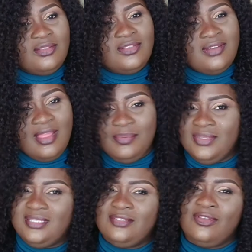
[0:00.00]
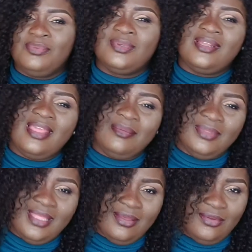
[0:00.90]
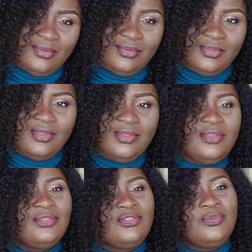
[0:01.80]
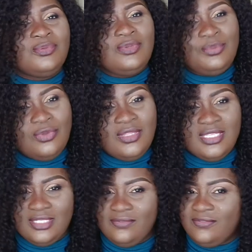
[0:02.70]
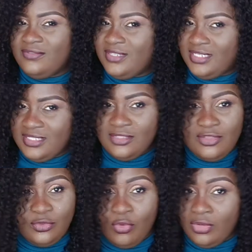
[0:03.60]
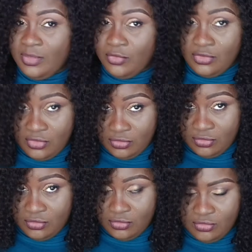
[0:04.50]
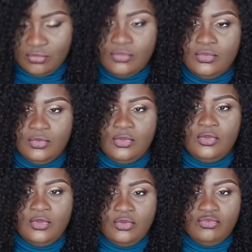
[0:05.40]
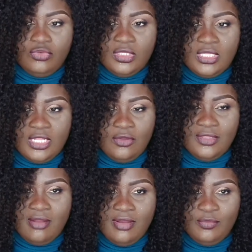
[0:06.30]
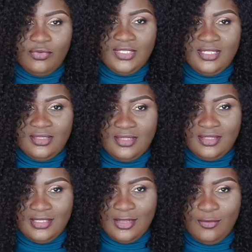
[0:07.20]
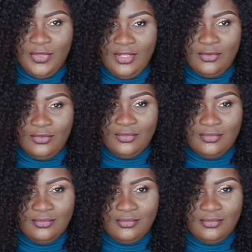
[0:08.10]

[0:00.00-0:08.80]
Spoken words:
subscribe is subscribe now. Subscription is free. You don't have to collect money. You just click on that red button down below.